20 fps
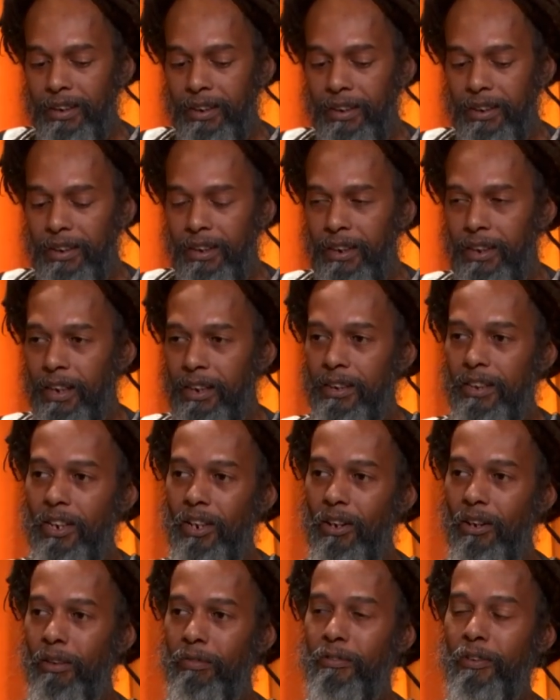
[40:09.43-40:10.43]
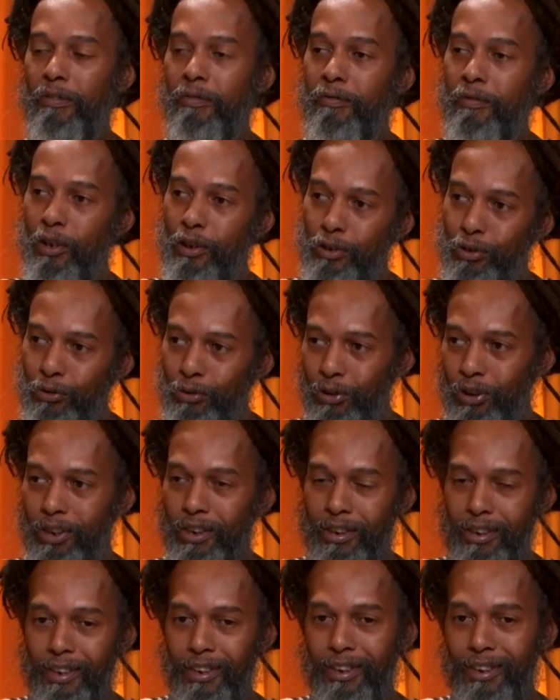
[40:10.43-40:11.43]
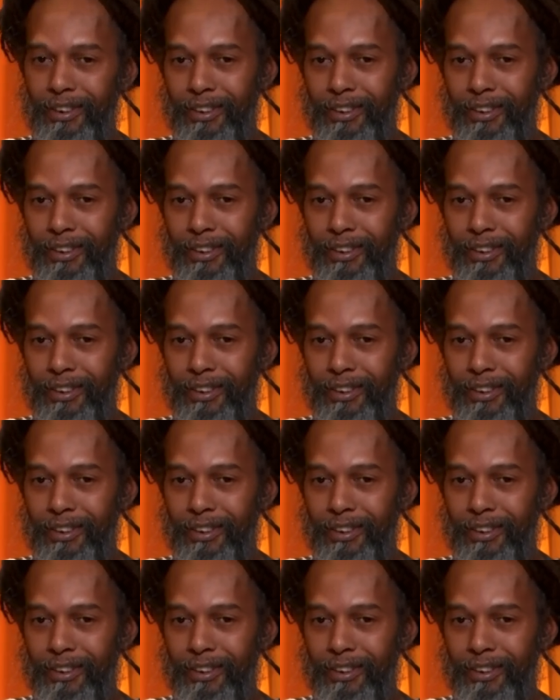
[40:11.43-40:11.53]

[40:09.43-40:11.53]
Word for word: the neter of the first Trinity.